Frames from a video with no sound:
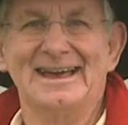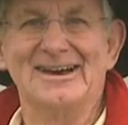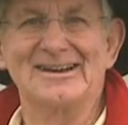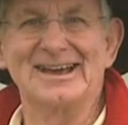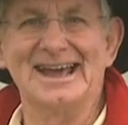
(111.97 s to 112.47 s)

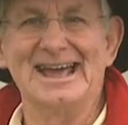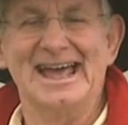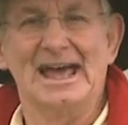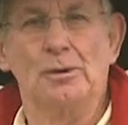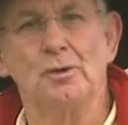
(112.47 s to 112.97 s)
okay?
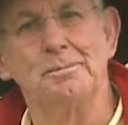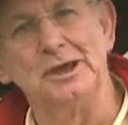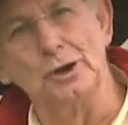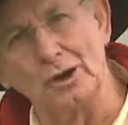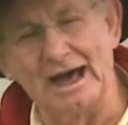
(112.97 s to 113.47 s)
will
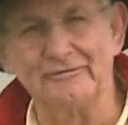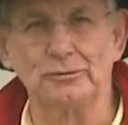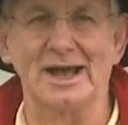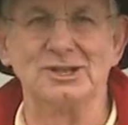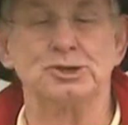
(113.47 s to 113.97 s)
be your
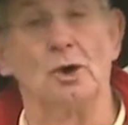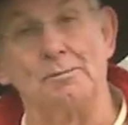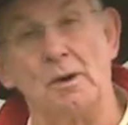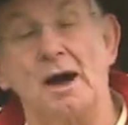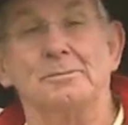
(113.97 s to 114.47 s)
loved ones, your
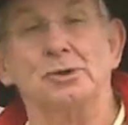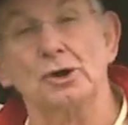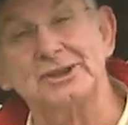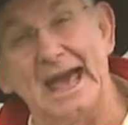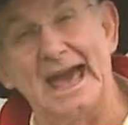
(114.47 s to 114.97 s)
mom,
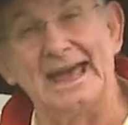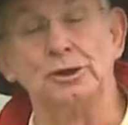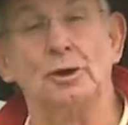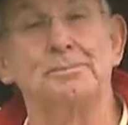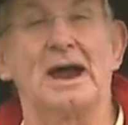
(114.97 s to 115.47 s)
your dad,
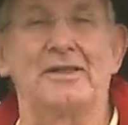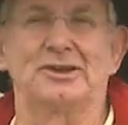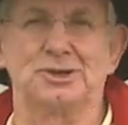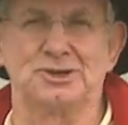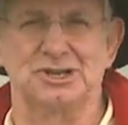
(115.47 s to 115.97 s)
your
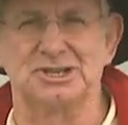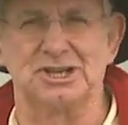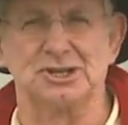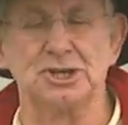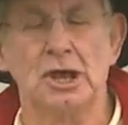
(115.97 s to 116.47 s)
brothers, your
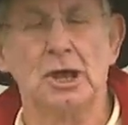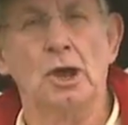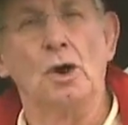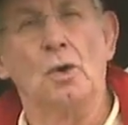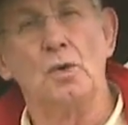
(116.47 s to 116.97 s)
sisters.
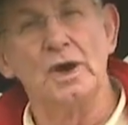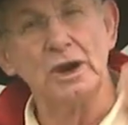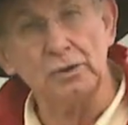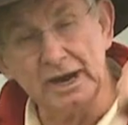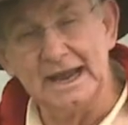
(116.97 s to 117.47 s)
We
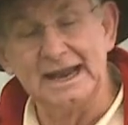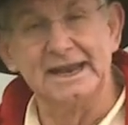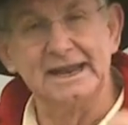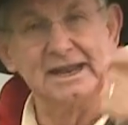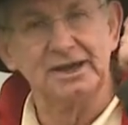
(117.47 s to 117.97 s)

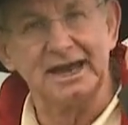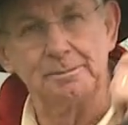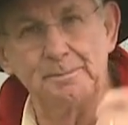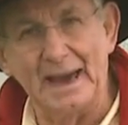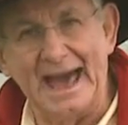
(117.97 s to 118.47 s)
really need to
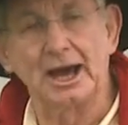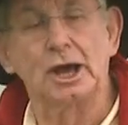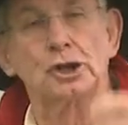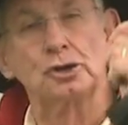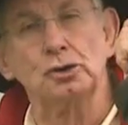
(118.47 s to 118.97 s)
get back
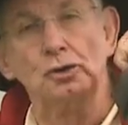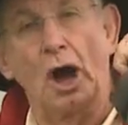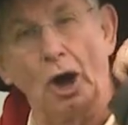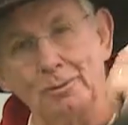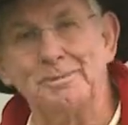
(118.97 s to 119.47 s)
to
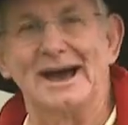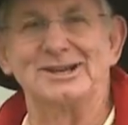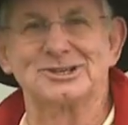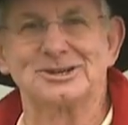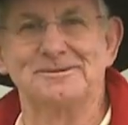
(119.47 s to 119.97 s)
home base.